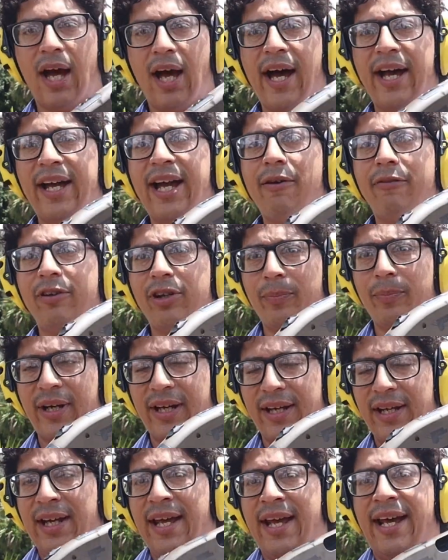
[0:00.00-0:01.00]
I got rid of
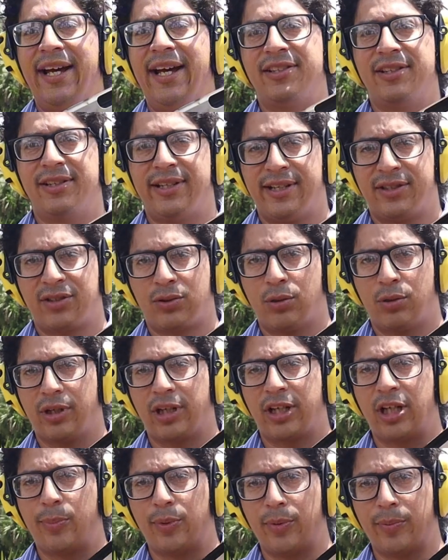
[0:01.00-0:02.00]
my Hetton
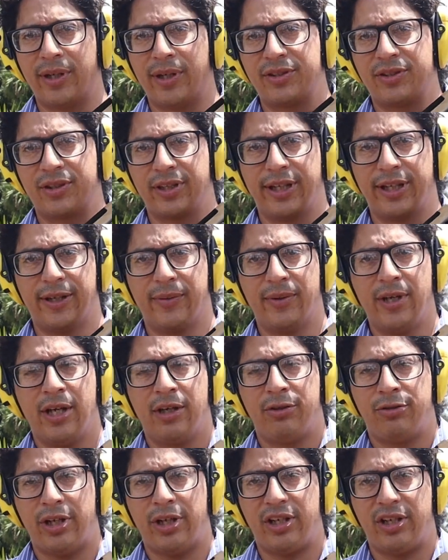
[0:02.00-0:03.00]
Escort a couple months ago,
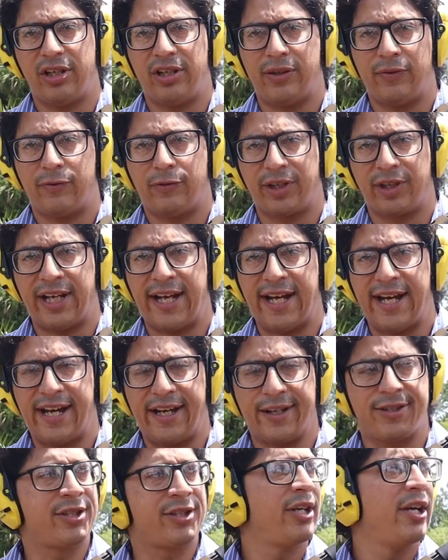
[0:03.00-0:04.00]
traded in for
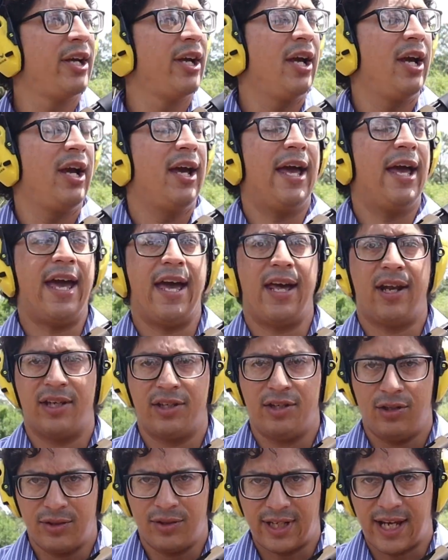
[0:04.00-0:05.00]
cash, and I
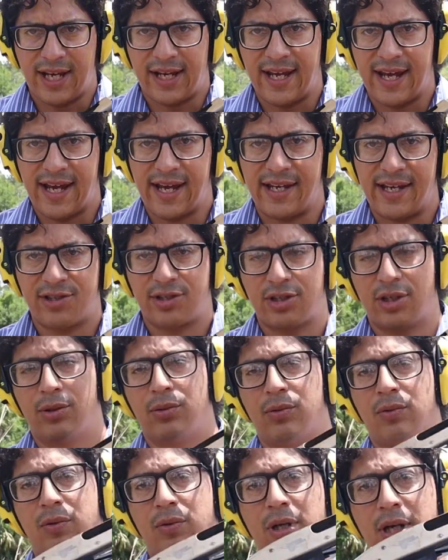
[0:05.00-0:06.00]
used that cash
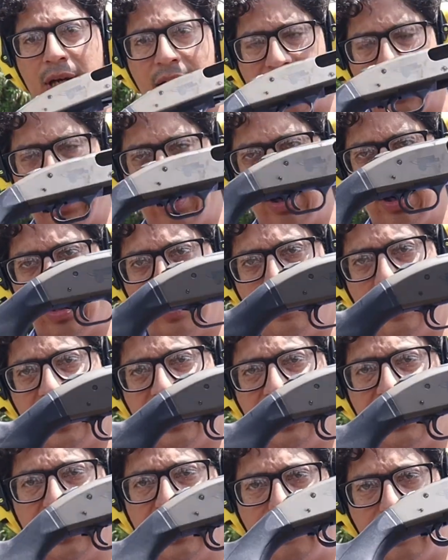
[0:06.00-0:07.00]
so I could
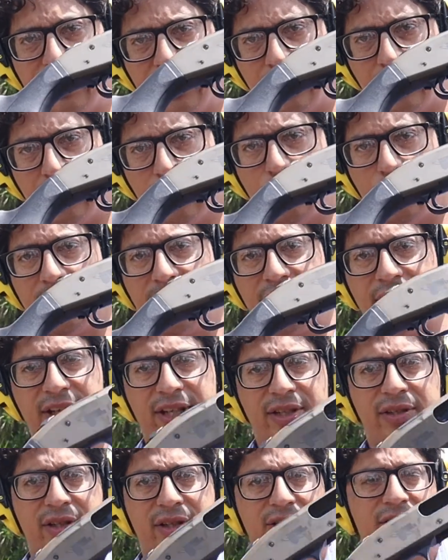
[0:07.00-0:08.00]
pay the difference with
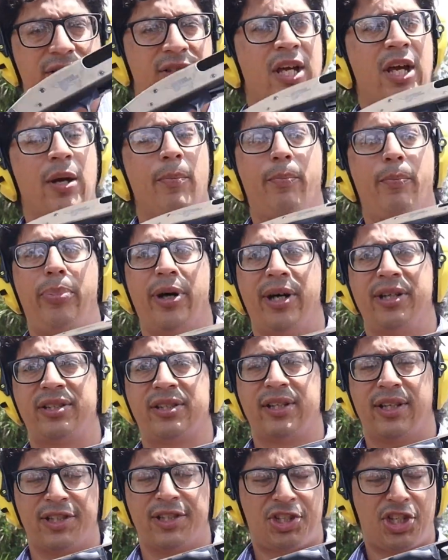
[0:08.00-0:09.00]
this because
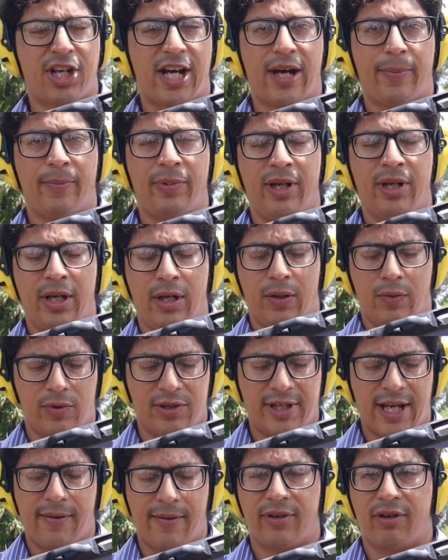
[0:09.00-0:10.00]
Bud's Gun Shop
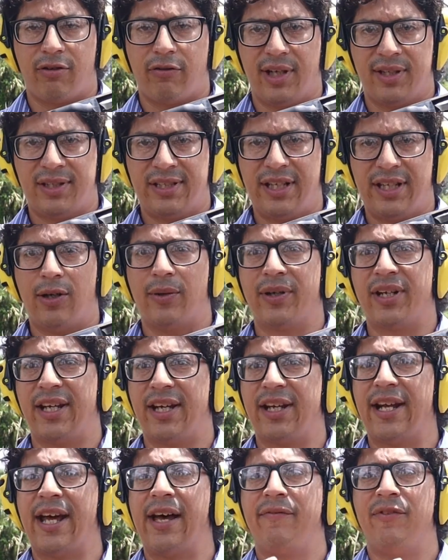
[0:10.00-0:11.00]
was having a great sale. And
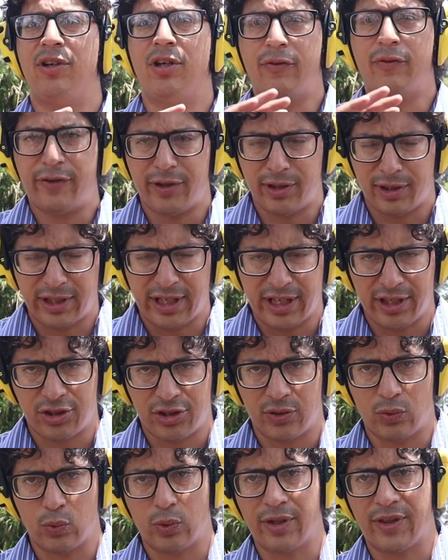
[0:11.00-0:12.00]
again, I have no
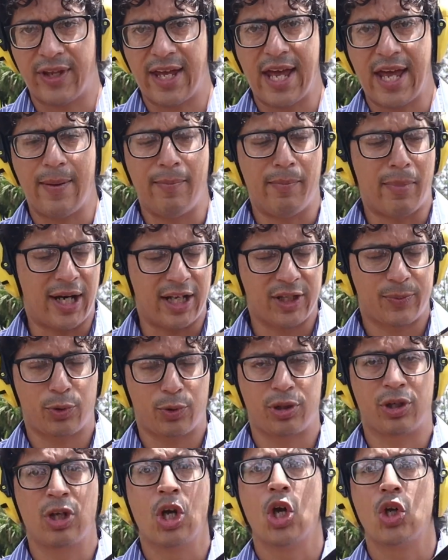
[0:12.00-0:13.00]
affiliation with
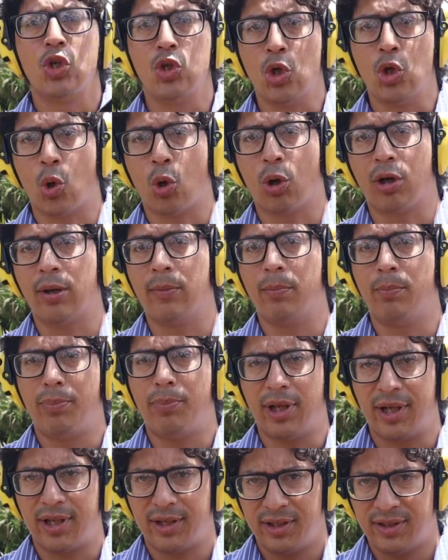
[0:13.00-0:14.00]
Mossberg nor
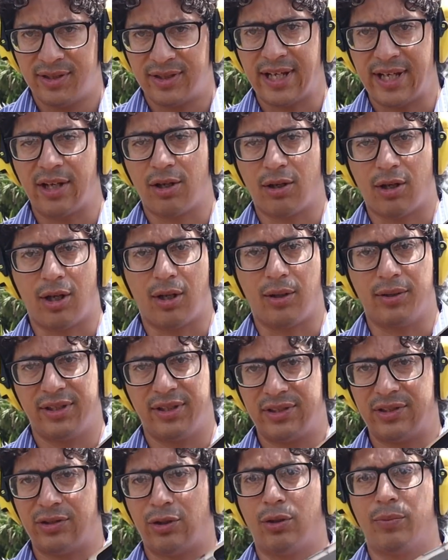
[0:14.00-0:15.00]
Bud's at all.
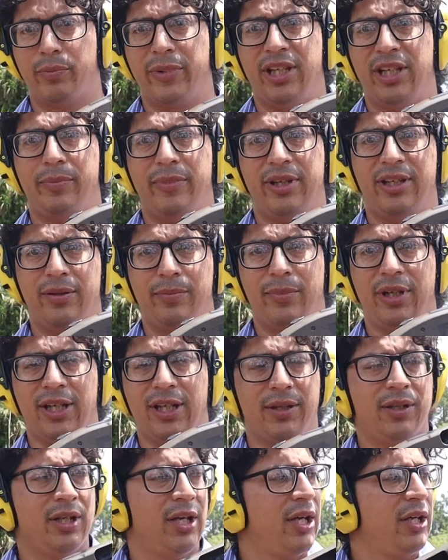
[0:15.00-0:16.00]
This is all
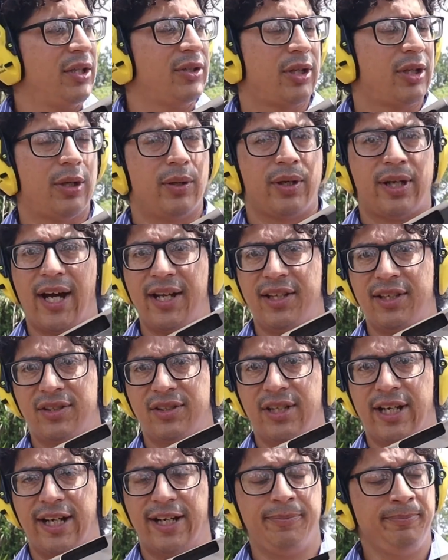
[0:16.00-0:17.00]
me. So got
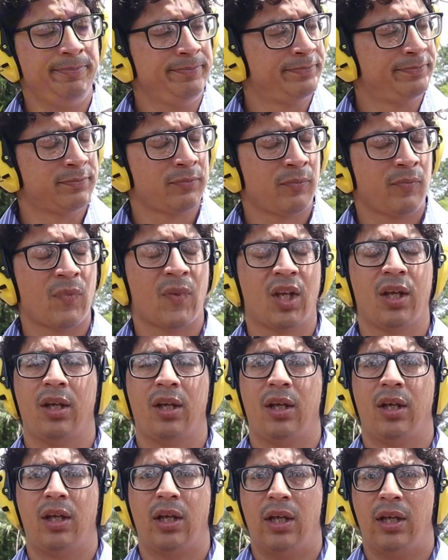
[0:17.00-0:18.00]
this gun
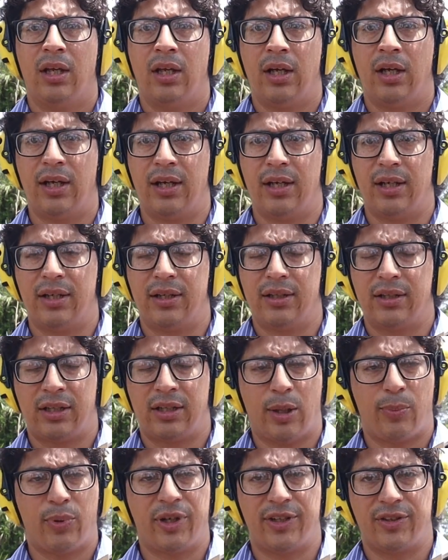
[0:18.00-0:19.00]
a
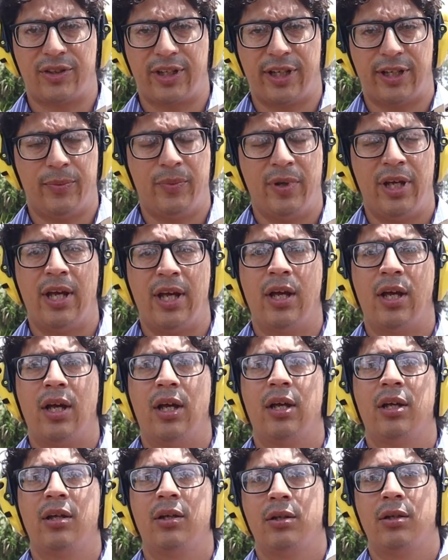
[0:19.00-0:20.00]
couple days ago,
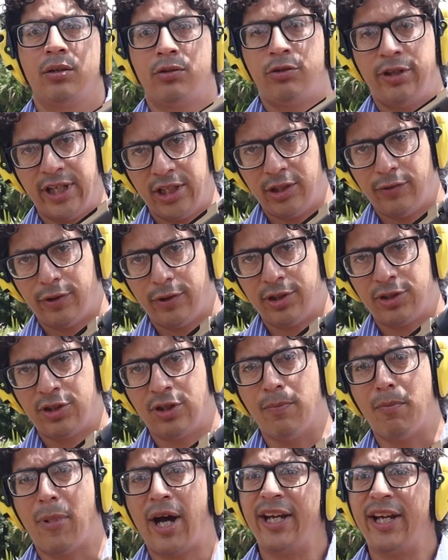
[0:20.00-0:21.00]
transferred it
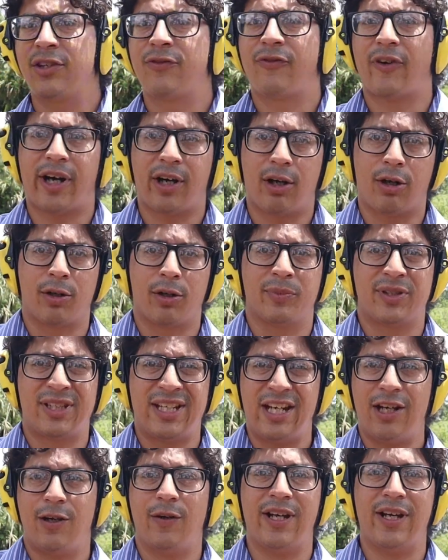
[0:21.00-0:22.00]
to Mike's
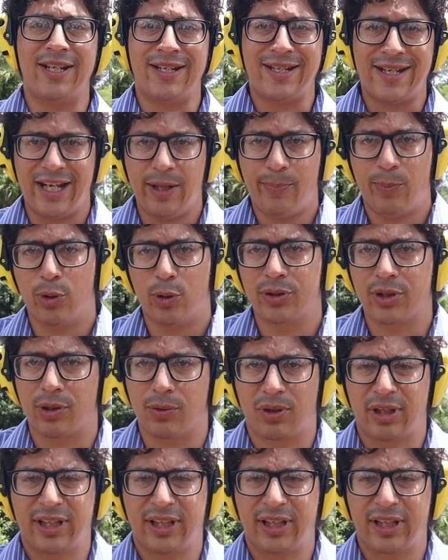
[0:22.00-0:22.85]
Firearms here in Naples. I'll